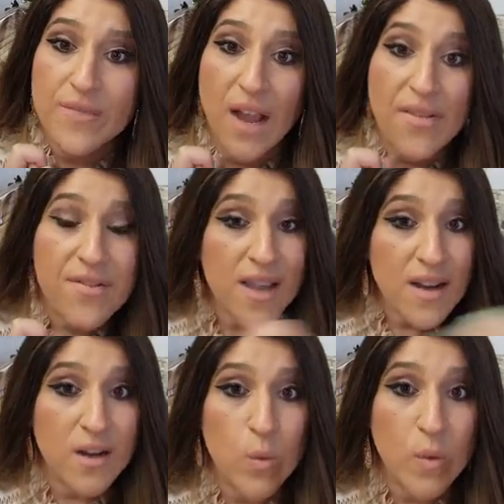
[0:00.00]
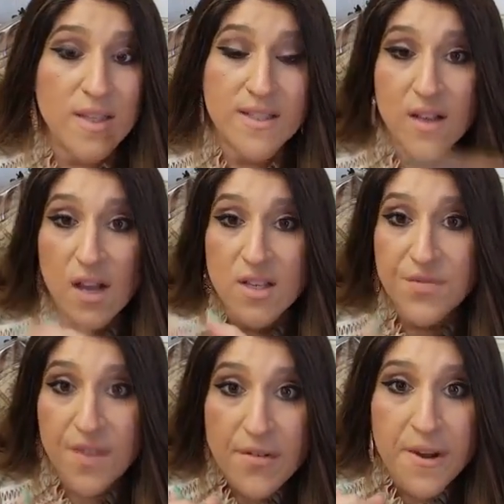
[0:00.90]
I think we discussed
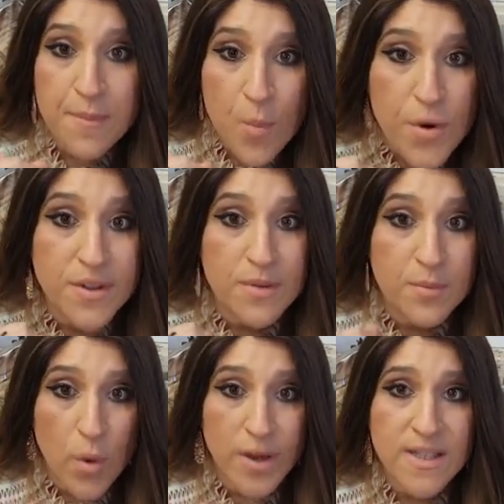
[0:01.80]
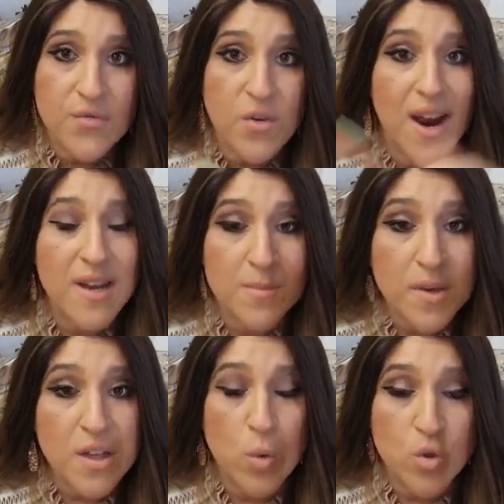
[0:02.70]
very important points for
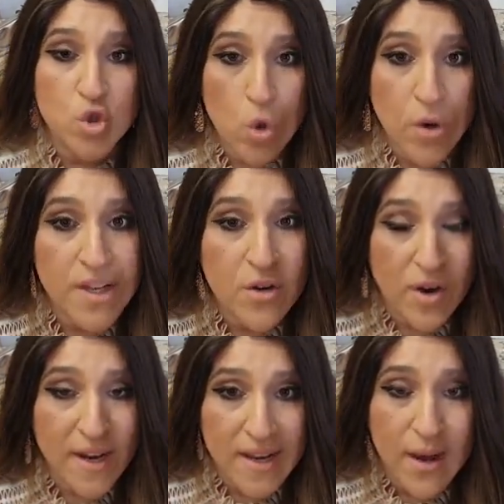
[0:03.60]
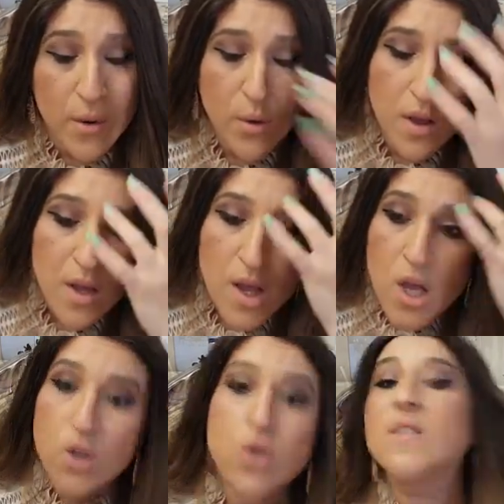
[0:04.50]
anybody who's joining right now
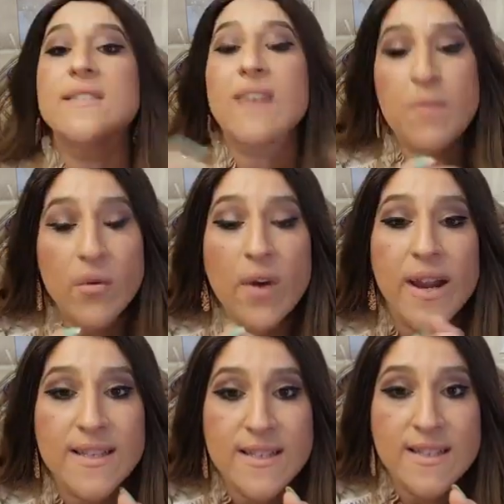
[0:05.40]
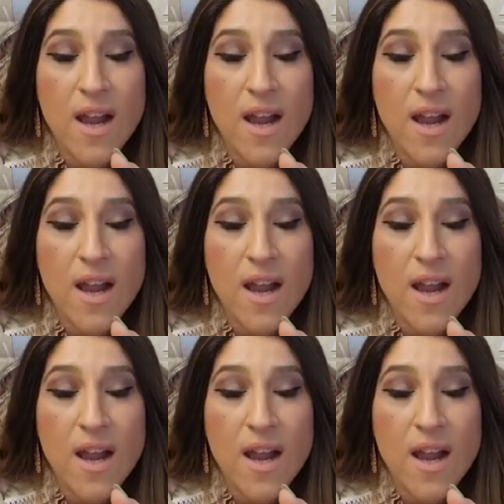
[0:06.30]
To summarize,